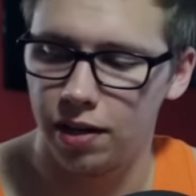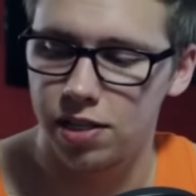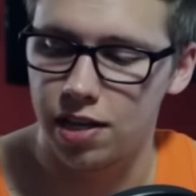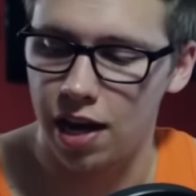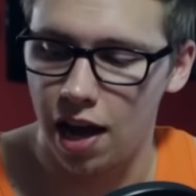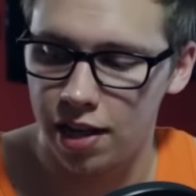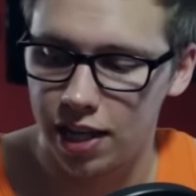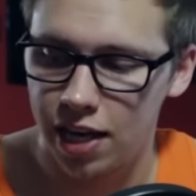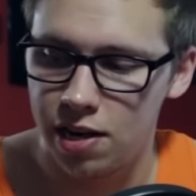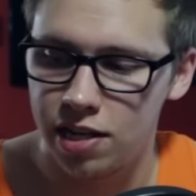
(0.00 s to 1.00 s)
because I
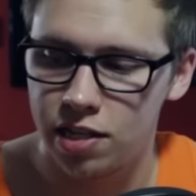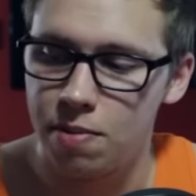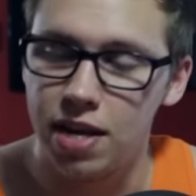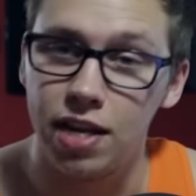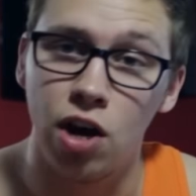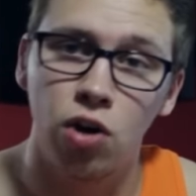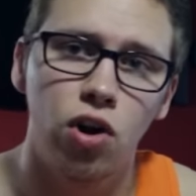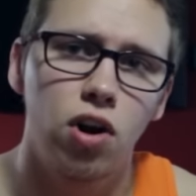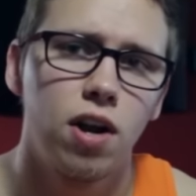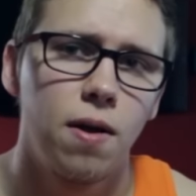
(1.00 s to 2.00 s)
think he needs to be
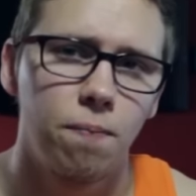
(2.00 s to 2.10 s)
younger.